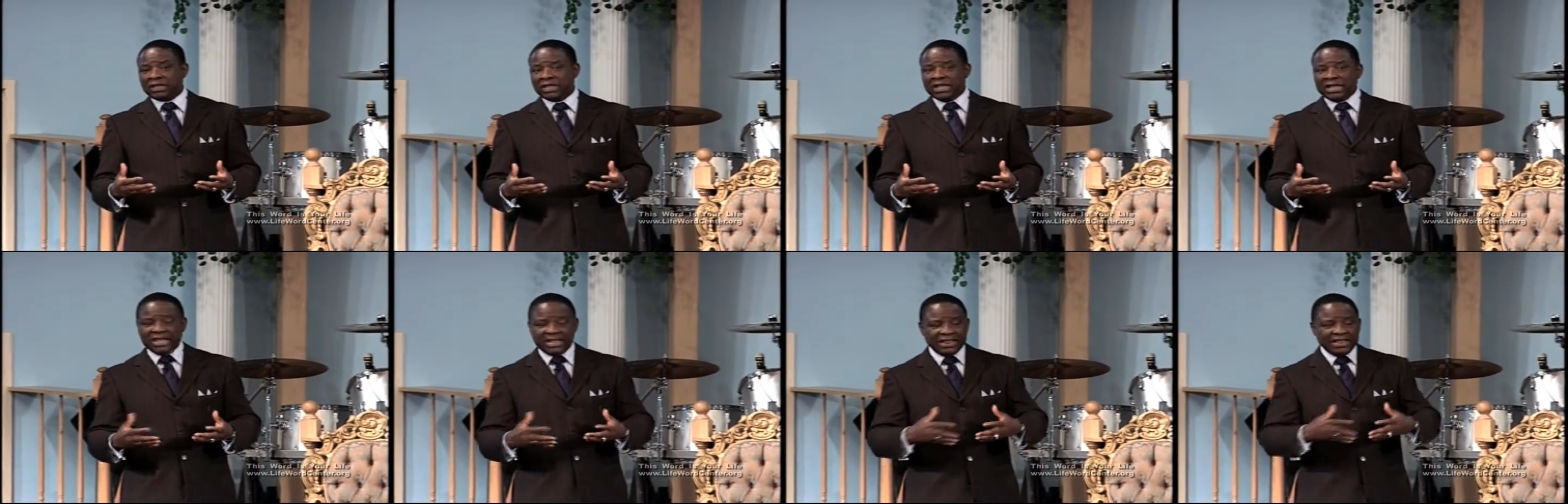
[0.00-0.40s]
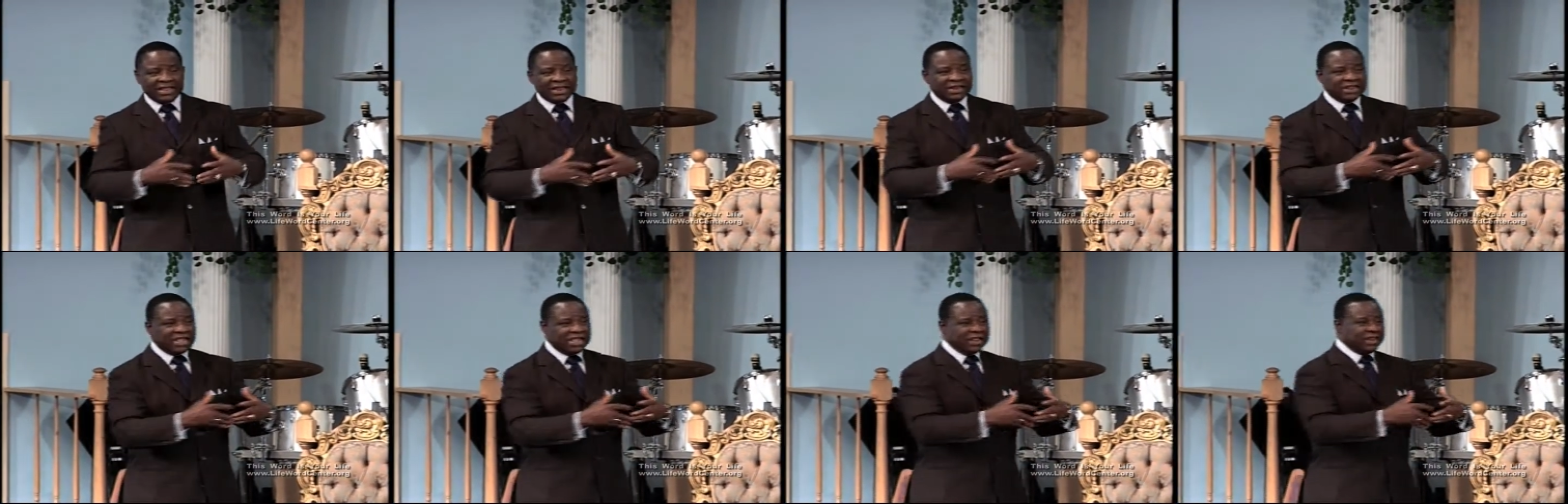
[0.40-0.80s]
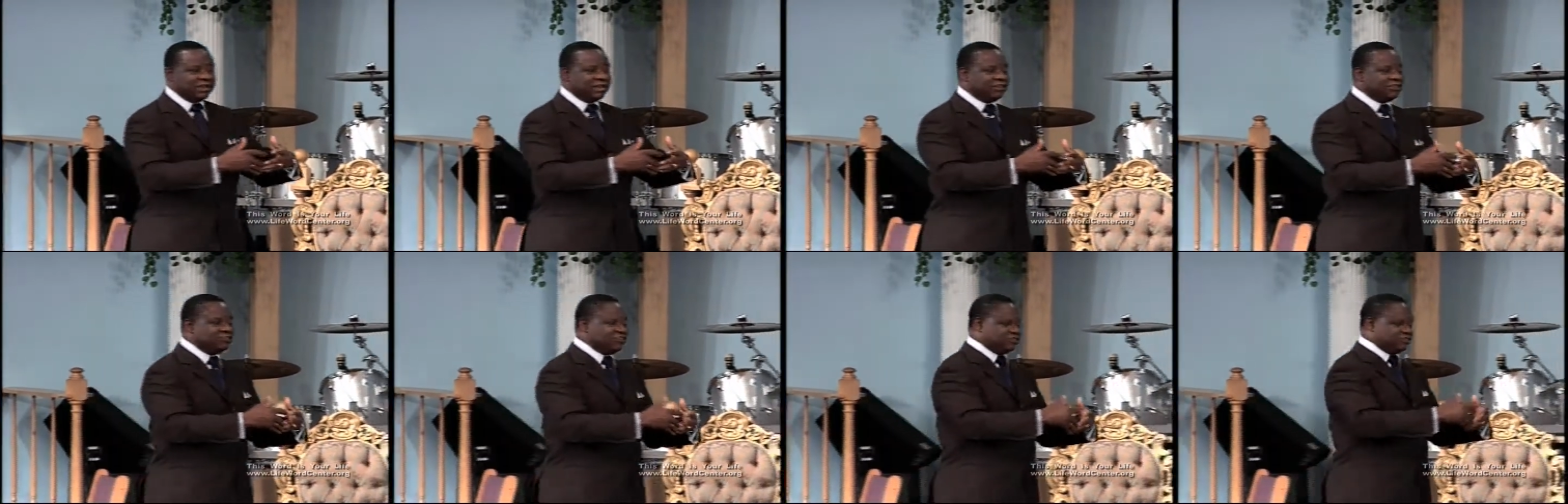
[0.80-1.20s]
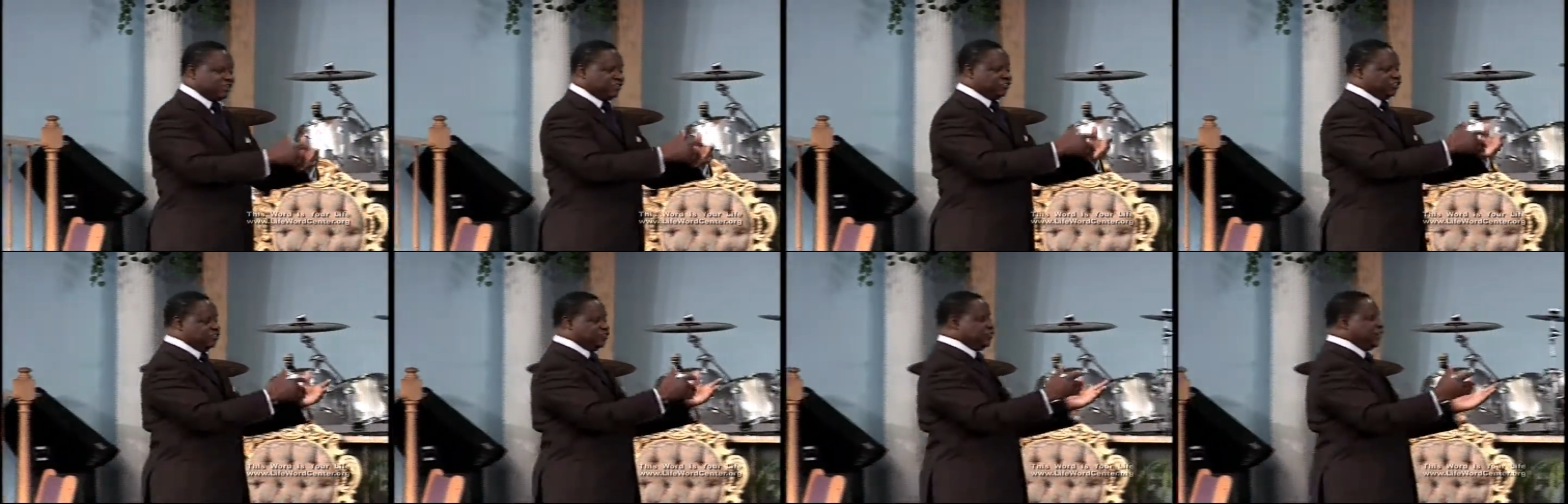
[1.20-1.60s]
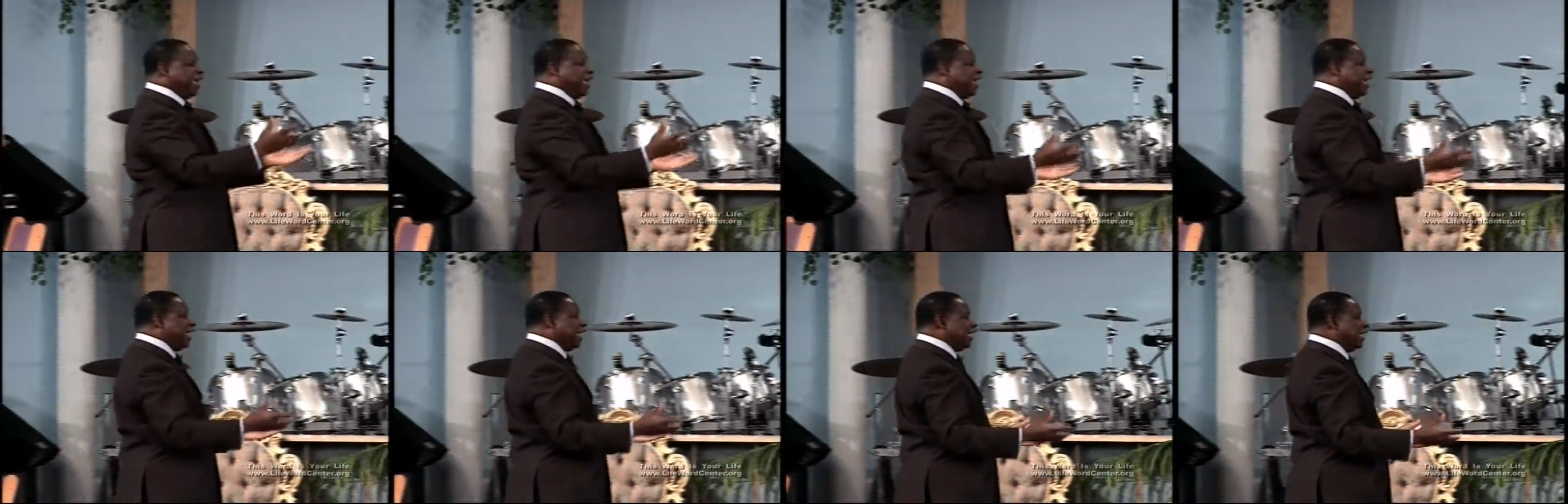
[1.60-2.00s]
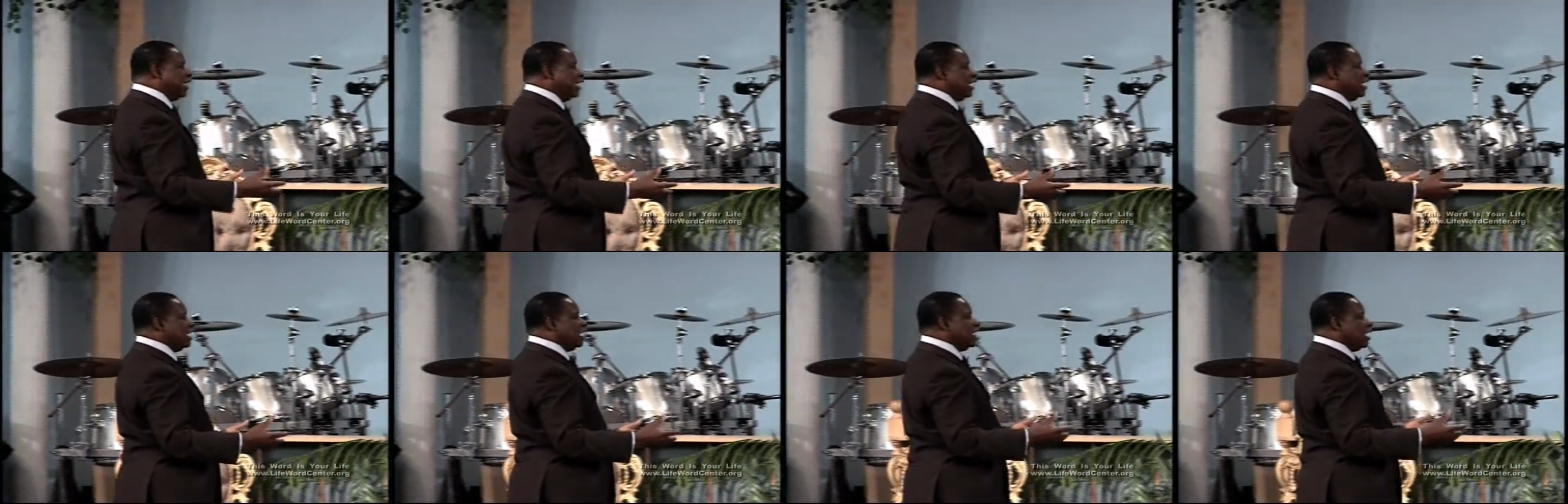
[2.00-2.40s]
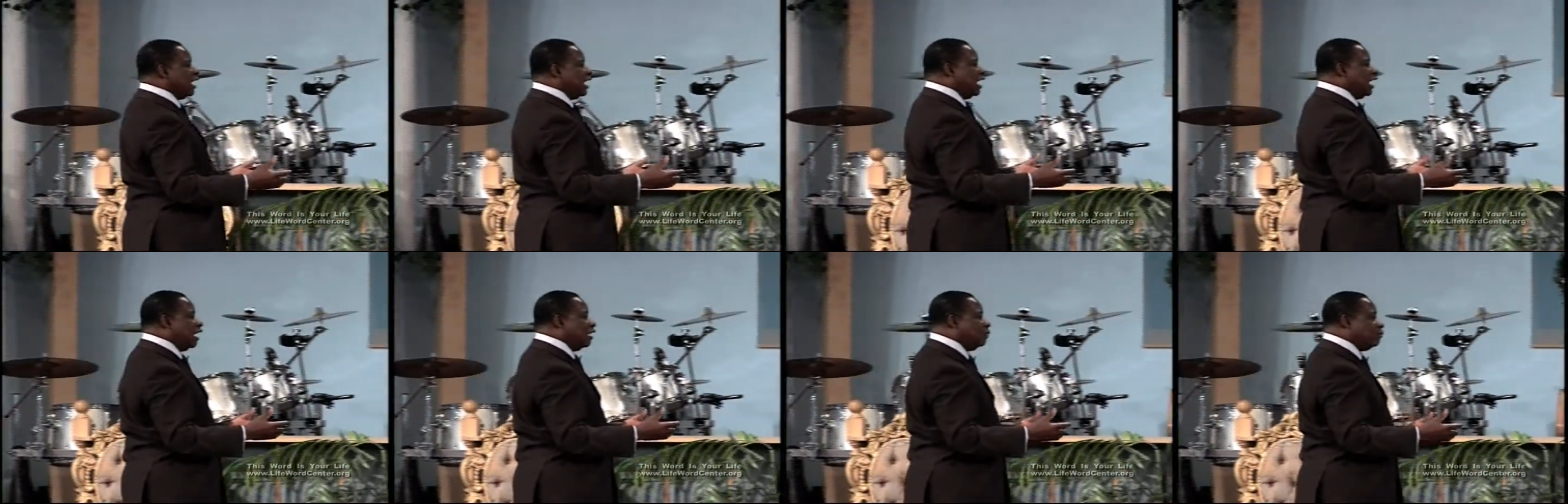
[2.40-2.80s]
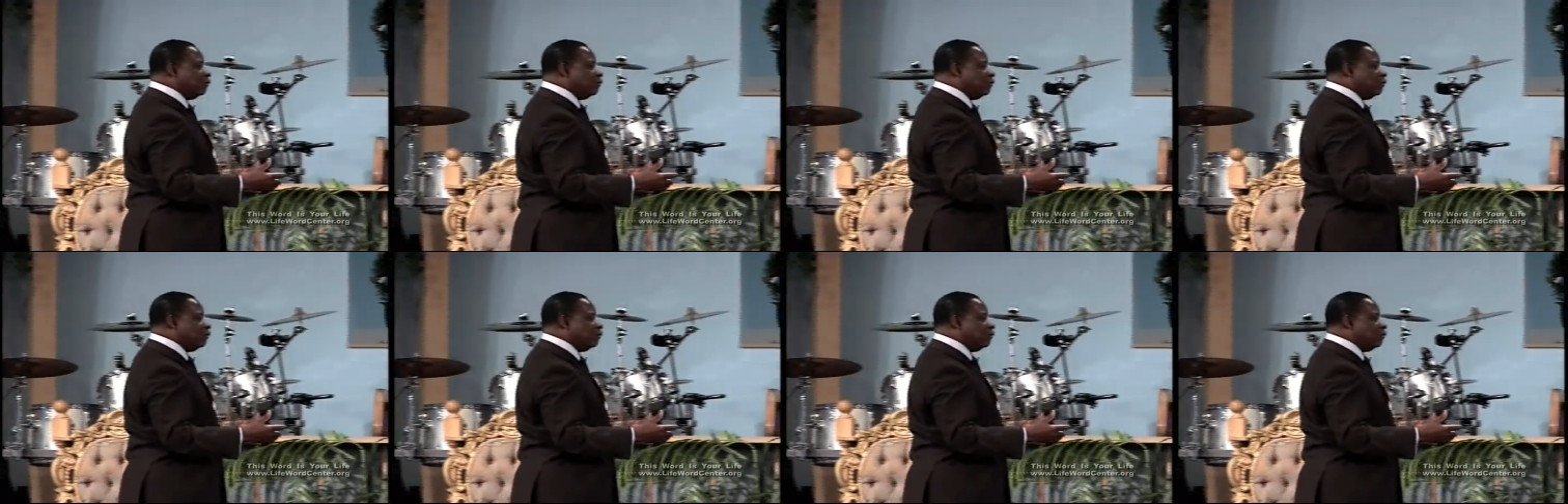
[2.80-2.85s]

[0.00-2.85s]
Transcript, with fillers: And in Jesus' day, uh,